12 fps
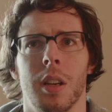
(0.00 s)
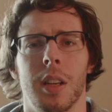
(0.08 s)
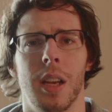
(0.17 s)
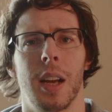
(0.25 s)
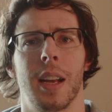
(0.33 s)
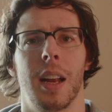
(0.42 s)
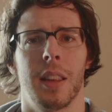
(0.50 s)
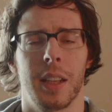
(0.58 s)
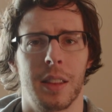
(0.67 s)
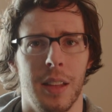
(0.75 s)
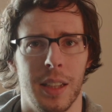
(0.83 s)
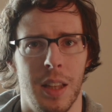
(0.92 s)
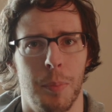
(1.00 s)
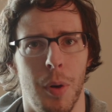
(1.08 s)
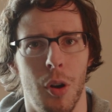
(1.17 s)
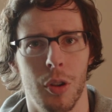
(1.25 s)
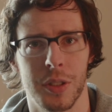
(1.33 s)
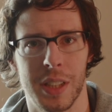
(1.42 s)
Yeah, kind of like the
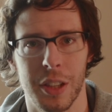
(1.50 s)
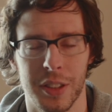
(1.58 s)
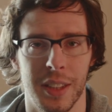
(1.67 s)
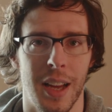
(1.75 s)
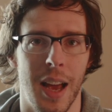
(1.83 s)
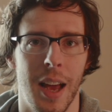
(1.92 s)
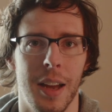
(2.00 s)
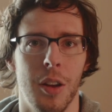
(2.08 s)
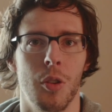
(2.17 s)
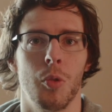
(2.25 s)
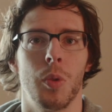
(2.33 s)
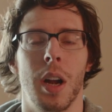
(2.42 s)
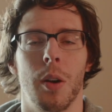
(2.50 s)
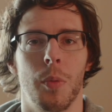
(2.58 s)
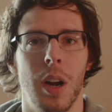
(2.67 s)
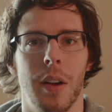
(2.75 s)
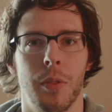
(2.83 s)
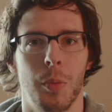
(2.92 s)
bald skeleton guy who
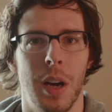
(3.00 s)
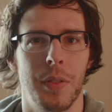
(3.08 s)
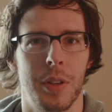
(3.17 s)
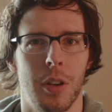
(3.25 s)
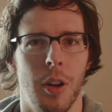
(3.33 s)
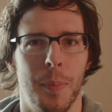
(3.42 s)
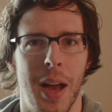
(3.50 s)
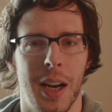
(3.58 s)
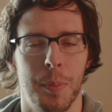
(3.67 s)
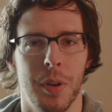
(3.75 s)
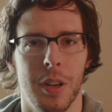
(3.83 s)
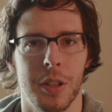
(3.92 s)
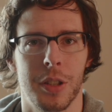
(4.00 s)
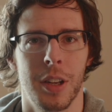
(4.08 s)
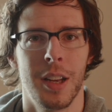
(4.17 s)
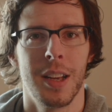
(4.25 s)
whenever you turn on Pack-a-Punch.